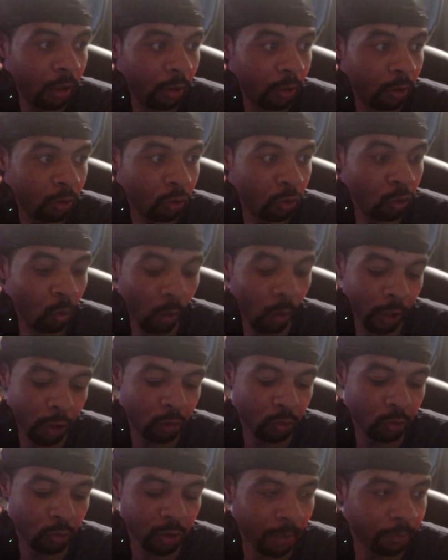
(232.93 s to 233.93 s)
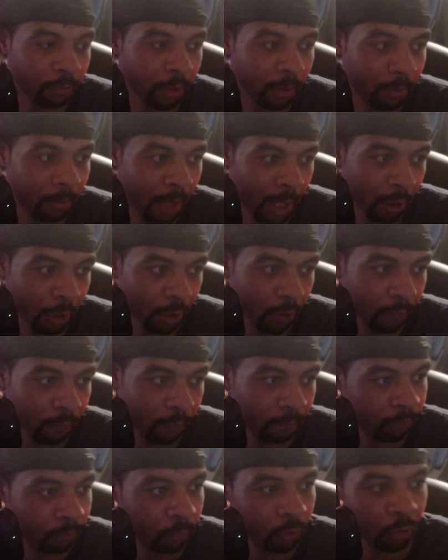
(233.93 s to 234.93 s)
you want to do something better,
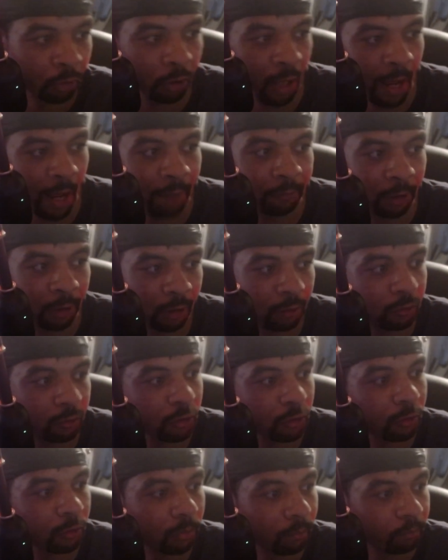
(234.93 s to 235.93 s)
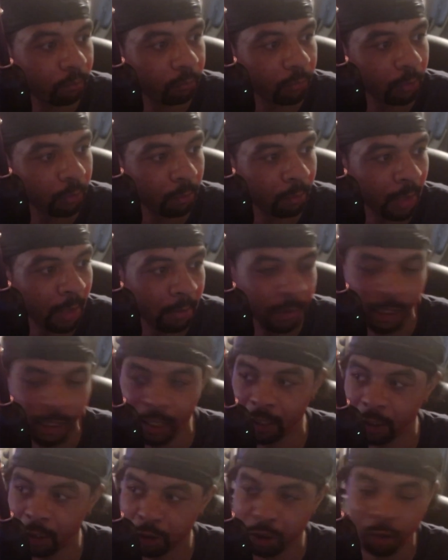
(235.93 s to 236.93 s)
you're gonna have to maybe get an
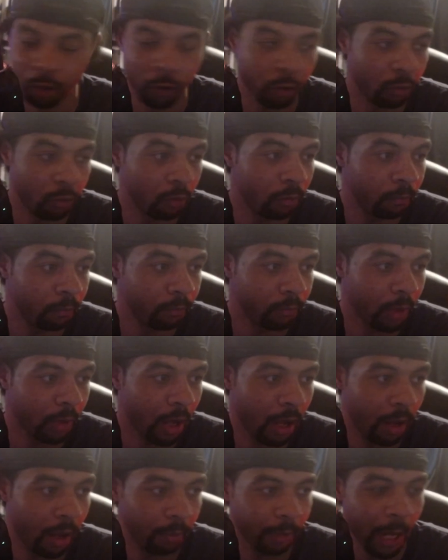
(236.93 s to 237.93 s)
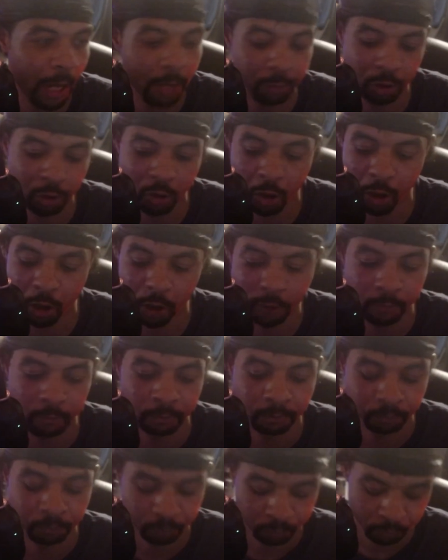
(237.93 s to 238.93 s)
Eternal capture card
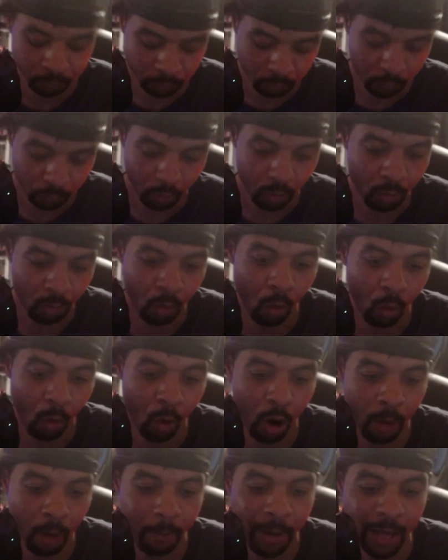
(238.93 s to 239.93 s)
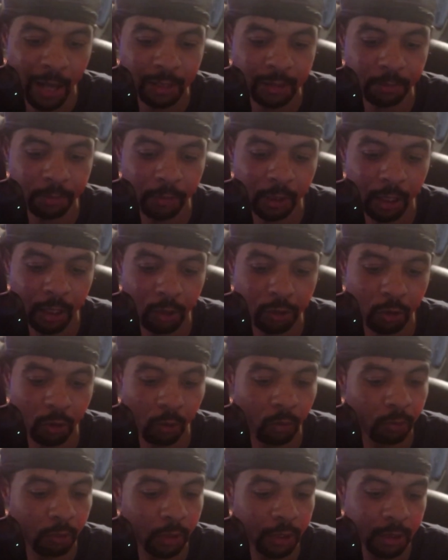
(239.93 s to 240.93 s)
or buy something else. So
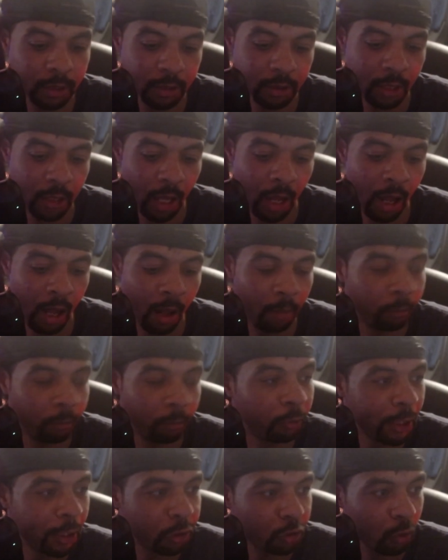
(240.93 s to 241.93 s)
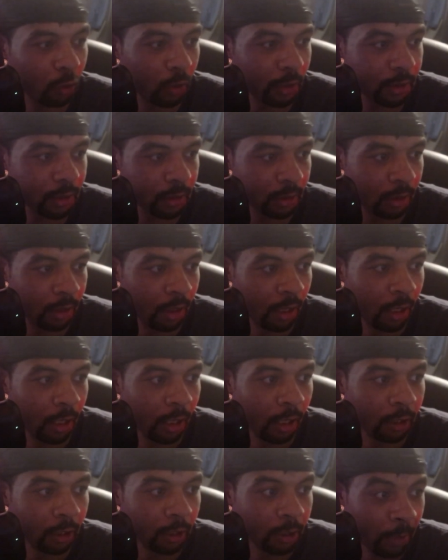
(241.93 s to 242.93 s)
this is a great choice
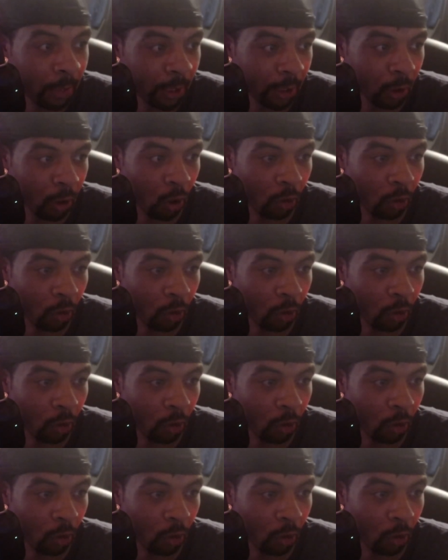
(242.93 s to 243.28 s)
depending on your